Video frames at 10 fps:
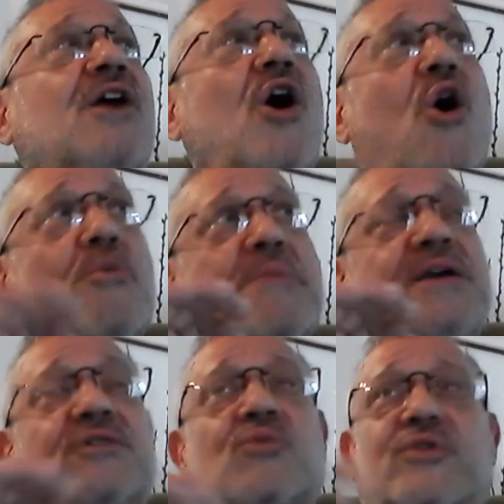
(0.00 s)

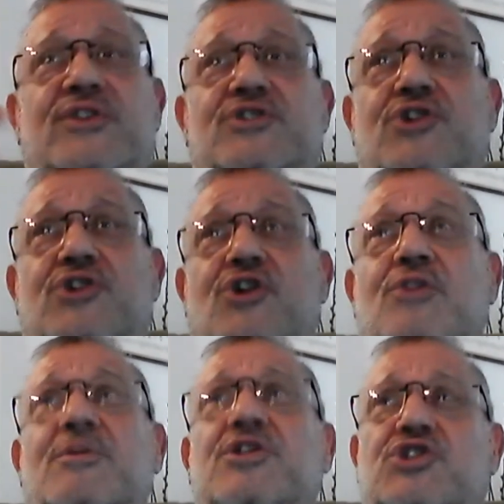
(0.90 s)
omit what the
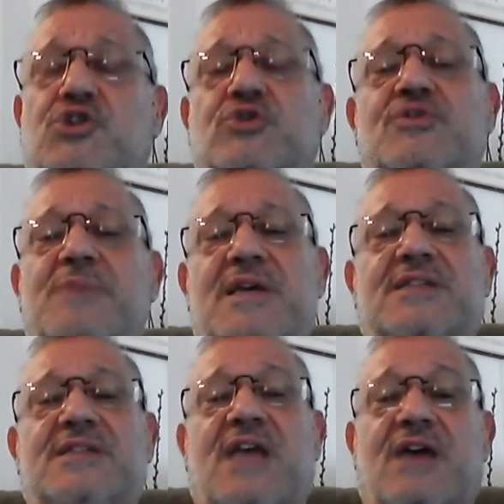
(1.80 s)
term Jews
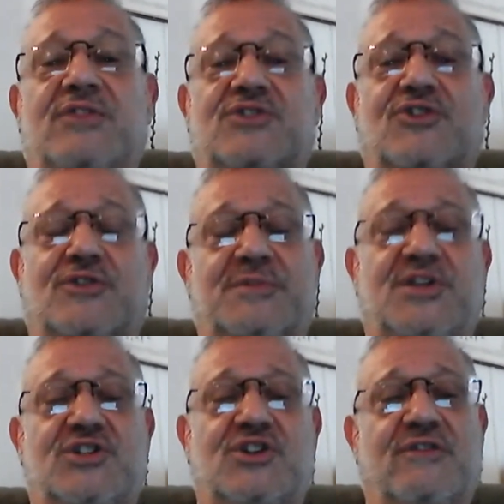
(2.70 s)
means and the
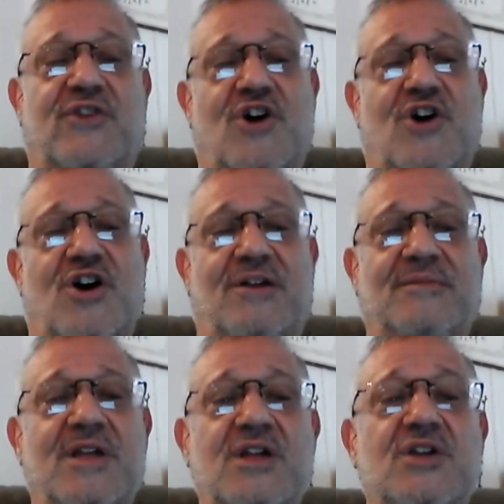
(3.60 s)
circumcision of the heart.
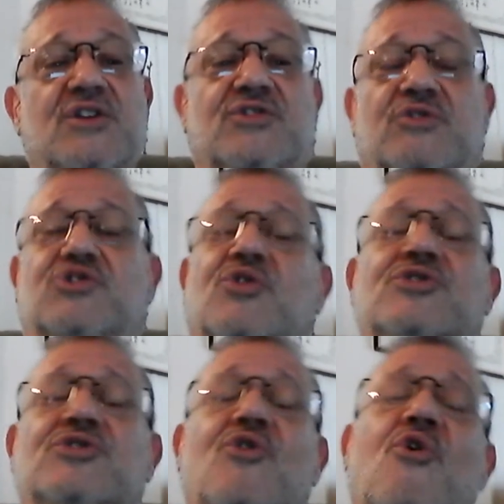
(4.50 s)
So
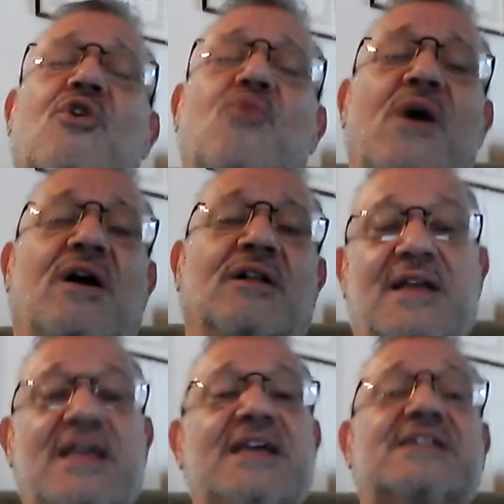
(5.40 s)
George Orwell,
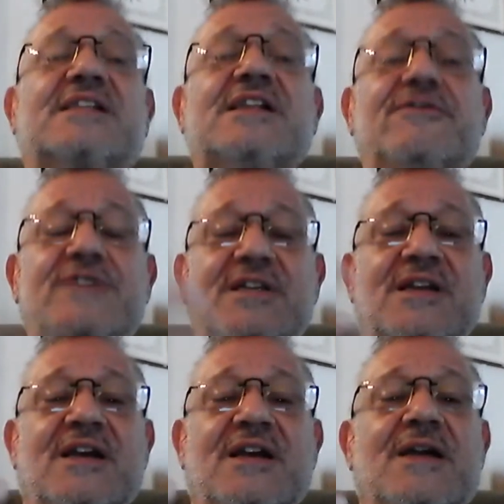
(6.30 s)
he is
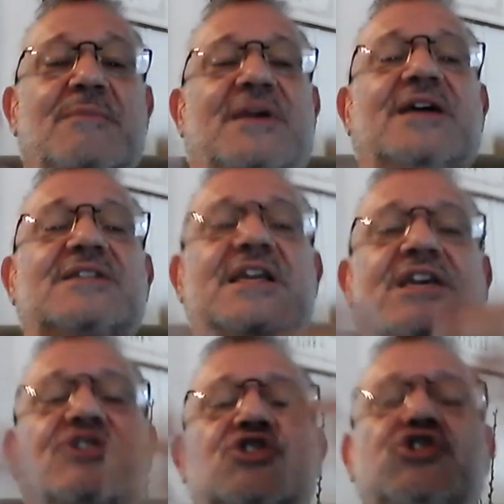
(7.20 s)
lifted because he
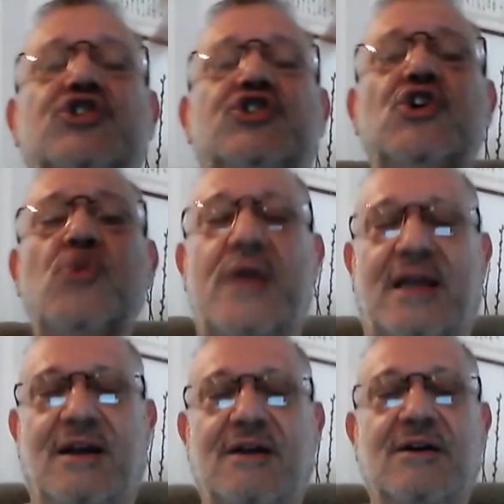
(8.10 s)
is doing